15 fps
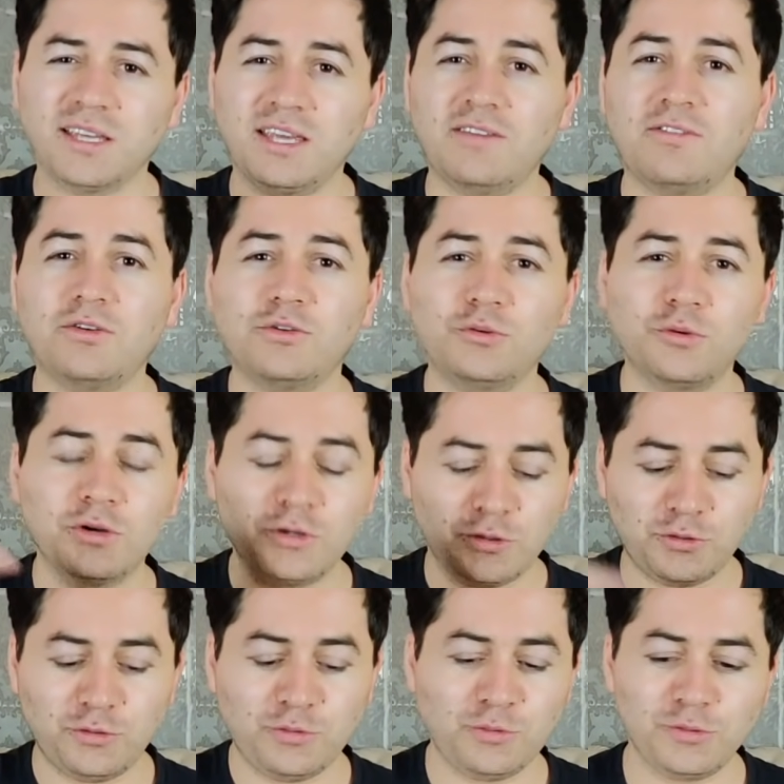If you do,
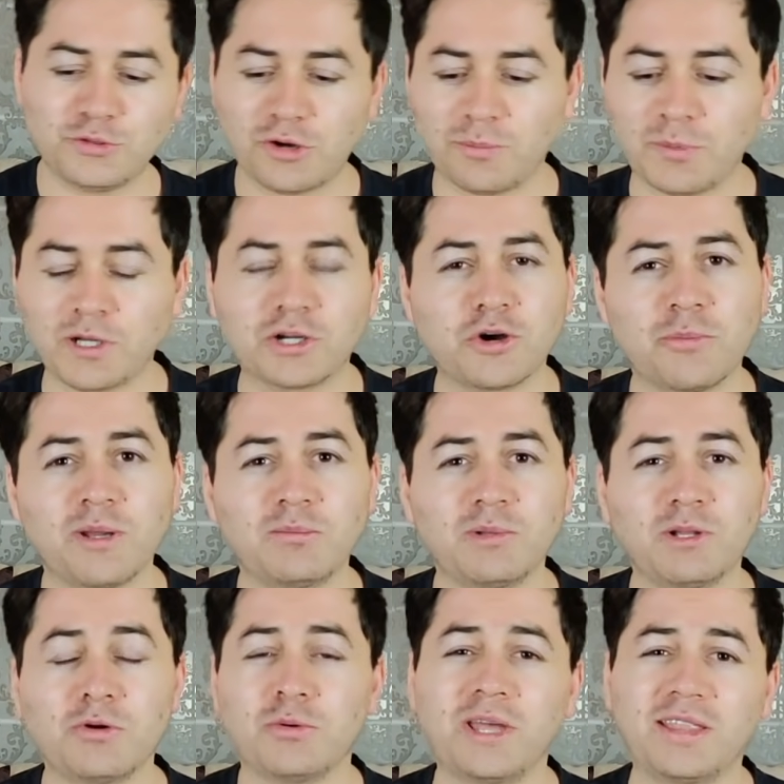do drop a comment
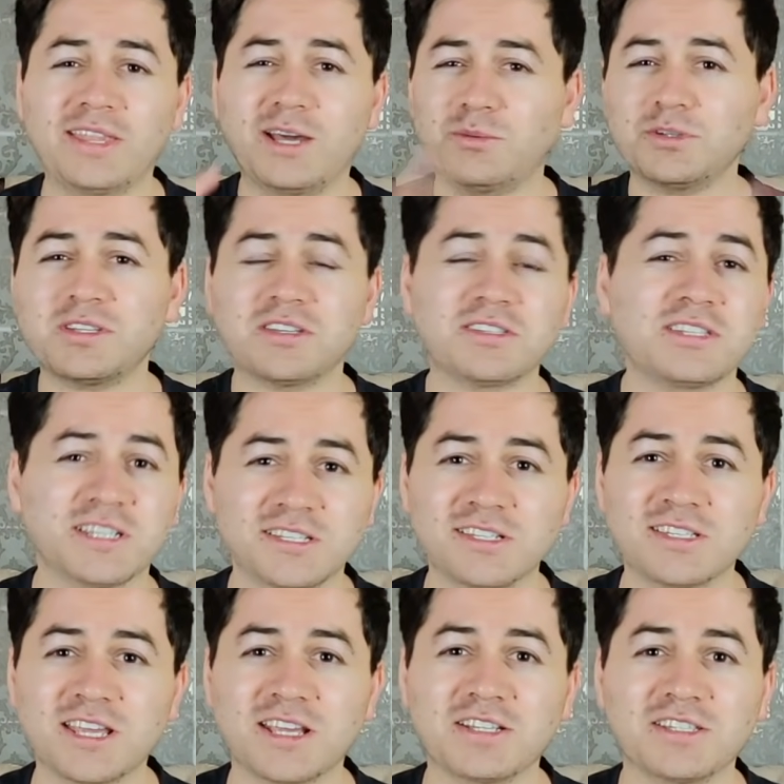below. And that was 60
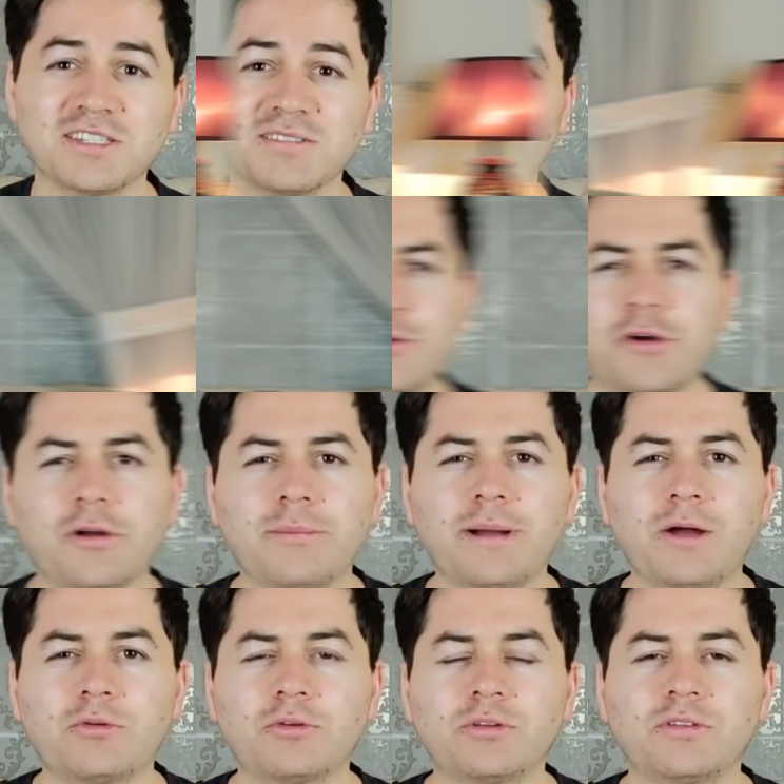seconds. Now let's talk
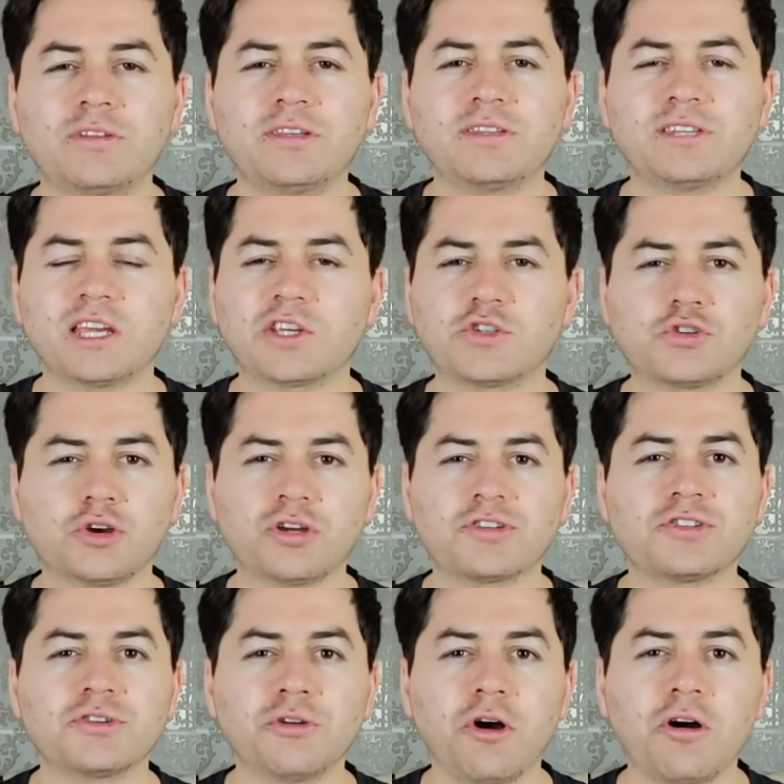about this
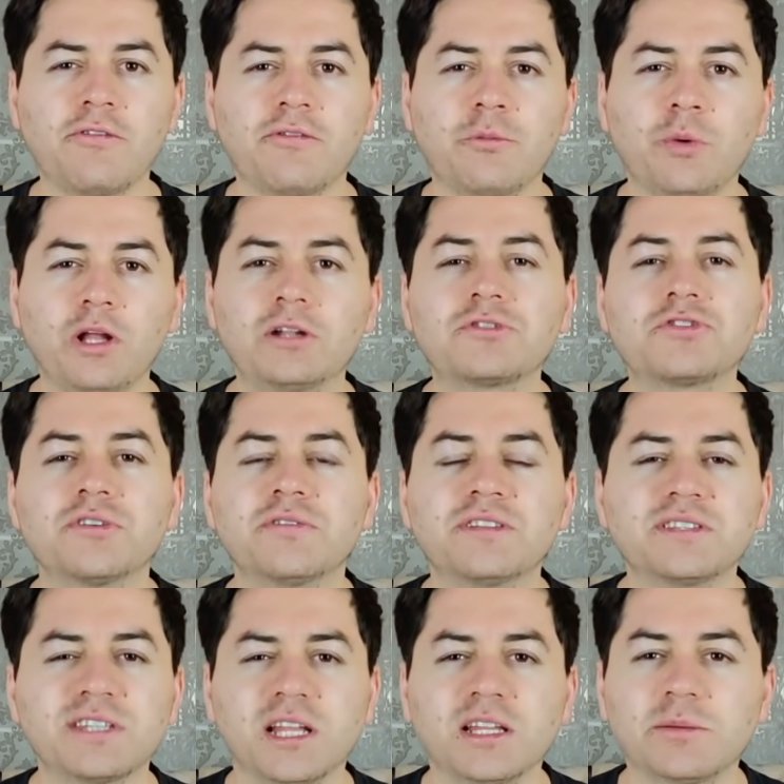exhaustion of
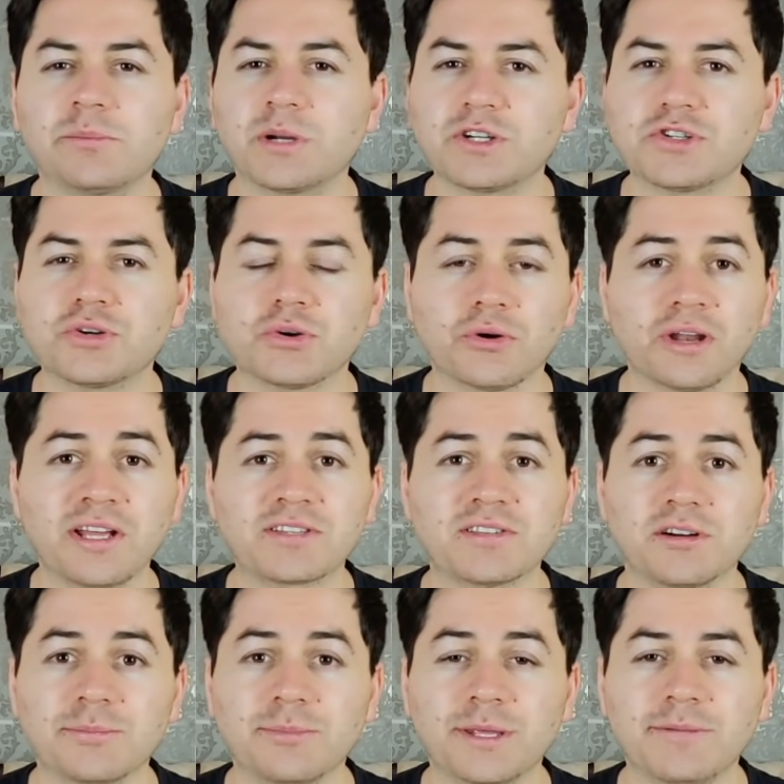whale-driven selling pressure on
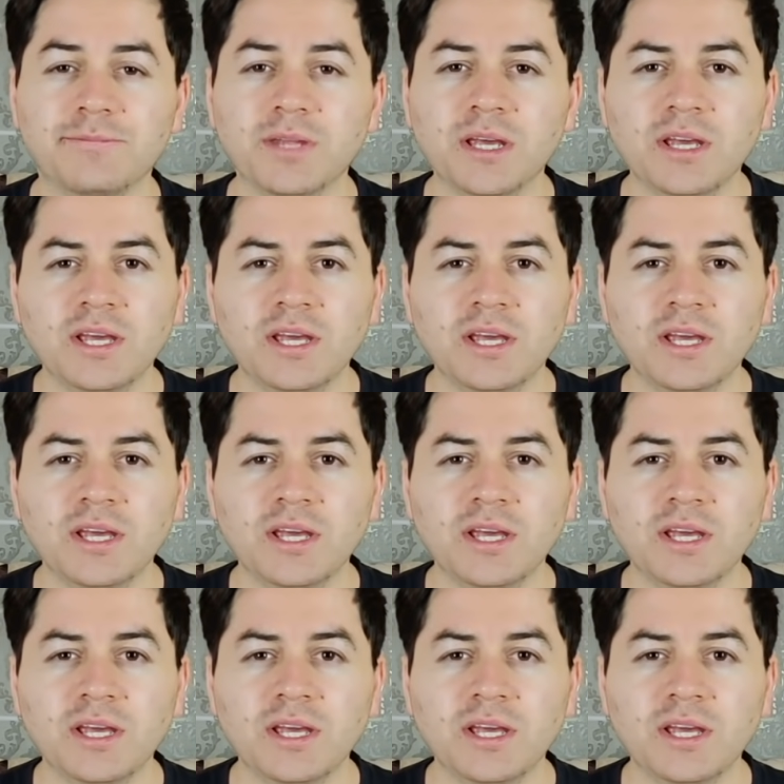XRP.